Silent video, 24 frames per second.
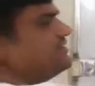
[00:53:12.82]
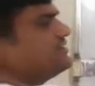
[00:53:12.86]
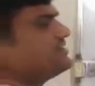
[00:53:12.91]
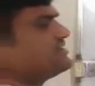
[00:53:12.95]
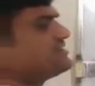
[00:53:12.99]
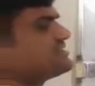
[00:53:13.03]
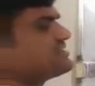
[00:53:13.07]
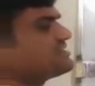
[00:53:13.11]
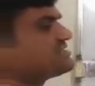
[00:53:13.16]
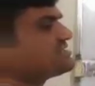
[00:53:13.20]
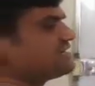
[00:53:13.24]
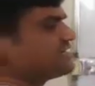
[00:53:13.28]

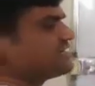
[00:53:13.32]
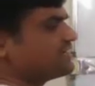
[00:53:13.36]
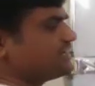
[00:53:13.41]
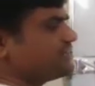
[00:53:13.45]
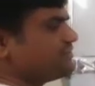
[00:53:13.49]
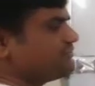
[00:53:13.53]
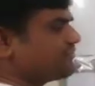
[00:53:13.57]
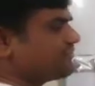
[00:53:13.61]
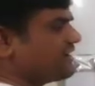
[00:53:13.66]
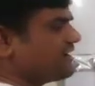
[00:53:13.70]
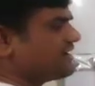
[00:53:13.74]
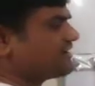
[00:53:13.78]
this is a
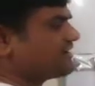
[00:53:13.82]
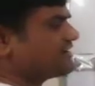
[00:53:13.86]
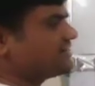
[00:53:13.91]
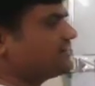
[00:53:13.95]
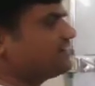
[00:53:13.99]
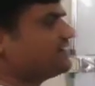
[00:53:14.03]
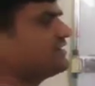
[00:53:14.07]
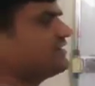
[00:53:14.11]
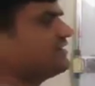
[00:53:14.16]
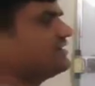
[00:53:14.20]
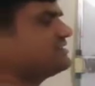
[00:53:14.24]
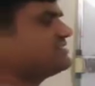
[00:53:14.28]
refracted
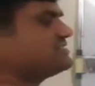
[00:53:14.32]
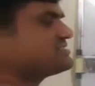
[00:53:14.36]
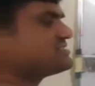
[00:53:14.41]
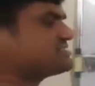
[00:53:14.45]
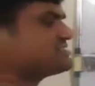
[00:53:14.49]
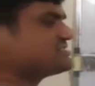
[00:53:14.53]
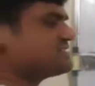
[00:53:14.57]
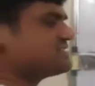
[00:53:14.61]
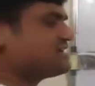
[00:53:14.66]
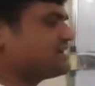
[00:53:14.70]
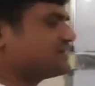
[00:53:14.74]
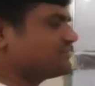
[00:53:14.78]
ray, this
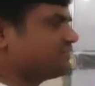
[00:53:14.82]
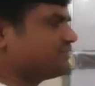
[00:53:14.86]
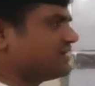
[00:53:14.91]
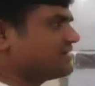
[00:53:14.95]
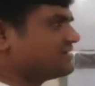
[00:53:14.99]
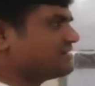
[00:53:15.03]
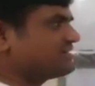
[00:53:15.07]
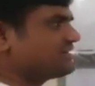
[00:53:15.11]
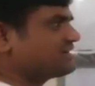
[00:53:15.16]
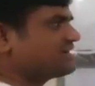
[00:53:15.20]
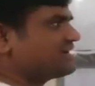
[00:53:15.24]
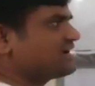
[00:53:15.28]
is
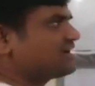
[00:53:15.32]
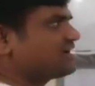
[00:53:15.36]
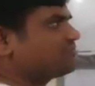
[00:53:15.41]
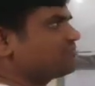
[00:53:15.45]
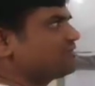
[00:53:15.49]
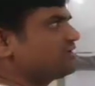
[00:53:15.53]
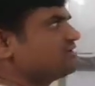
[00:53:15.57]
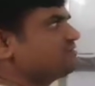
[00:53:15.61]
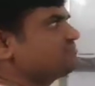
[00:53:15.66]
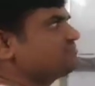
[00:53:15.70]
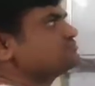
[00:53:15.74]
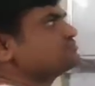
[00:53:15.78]
another
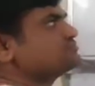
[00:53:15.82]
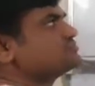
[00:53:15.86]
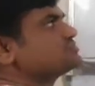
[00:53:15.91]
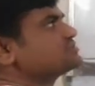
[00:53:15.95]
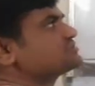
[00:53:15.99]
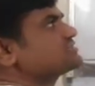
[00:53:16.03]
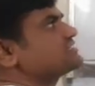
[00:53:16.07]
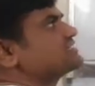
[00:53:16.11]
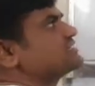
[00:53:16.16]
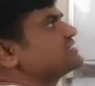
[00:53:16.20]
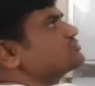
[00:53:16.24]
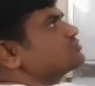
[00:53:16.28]
normal.
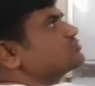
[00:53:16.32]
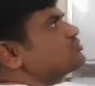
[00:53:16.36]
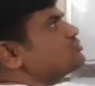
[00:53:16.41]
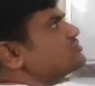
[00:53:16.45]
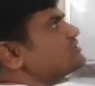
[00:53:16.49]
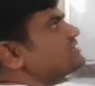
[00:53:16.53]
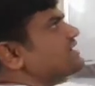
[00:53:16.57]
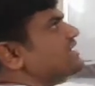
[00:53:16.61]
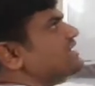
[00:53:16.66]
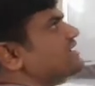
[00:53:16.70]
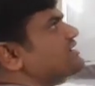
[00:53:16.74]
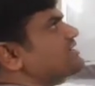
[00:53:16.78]
So the
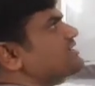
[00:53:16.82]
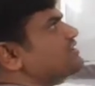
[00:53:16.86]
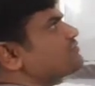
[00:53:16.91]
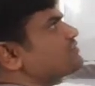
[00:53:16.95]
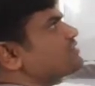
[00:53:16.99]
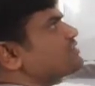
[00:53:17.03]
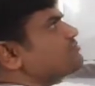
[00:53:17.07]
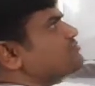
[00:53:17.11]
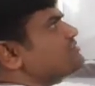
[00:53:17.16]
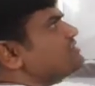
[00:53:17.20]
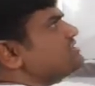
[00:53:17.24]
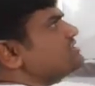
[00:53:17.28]
total angle
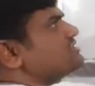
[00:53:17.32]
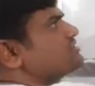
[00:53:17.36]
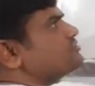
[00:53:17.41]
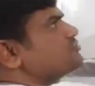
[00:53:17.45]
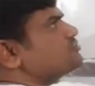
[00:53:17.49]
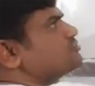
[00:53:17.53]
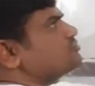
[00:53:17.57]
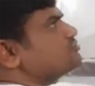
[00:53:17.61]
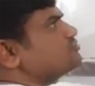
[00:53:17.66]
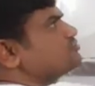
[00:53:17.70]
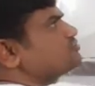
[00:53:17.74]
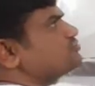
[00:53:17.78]
from here
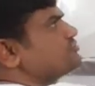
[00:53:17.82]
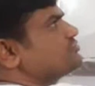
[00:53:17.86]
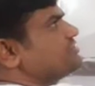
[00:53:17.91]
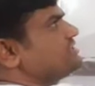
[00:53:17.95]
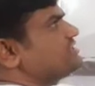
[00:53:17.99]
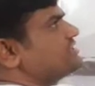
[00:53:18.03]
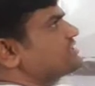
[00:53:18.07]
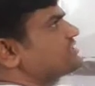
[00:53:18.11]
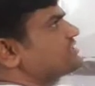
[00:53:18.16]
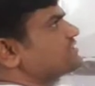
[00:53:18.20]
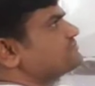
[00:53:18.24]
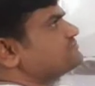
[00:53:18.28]
to
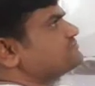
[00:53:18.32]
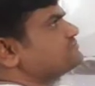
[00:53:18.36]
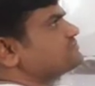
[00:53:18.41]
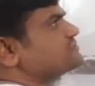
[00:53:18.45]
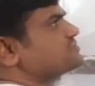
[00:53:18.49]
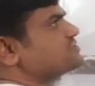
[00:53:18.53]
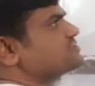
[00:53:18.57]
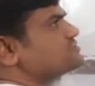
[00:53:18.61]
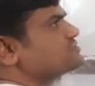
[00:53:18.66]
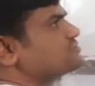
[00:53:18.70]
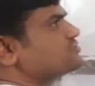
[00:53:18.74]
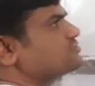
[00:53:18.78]
here,
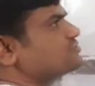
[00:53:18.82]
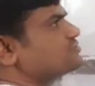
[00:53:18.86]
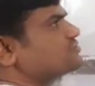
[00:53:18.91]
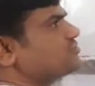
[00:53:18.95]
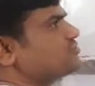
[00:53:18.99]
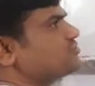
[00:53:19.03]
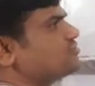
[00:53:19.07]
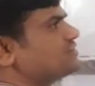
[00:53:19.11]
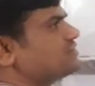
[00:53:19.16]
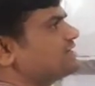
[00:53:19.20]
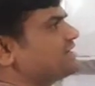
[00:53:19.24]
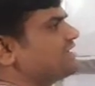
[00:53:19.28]
so
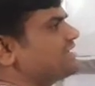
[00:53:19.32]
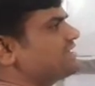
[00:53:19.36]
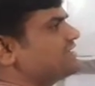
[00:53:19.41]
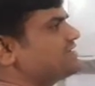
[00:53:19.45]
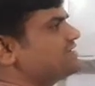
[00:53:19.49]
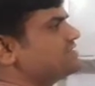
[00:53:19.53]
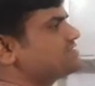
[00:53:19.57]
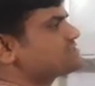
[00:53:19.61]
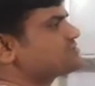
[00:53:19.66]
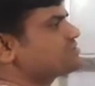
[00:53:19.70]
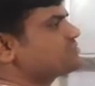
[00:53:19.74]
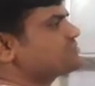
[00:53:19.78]
total angle
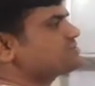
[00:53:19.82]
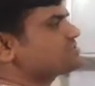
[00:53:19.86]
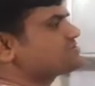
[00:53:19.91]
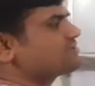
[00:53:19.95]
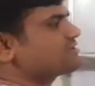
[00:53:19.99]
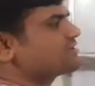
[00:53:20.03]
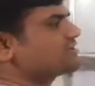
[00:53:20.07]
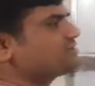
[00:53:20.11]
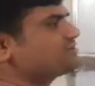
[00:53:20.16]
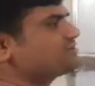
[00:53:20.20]
is how much will come?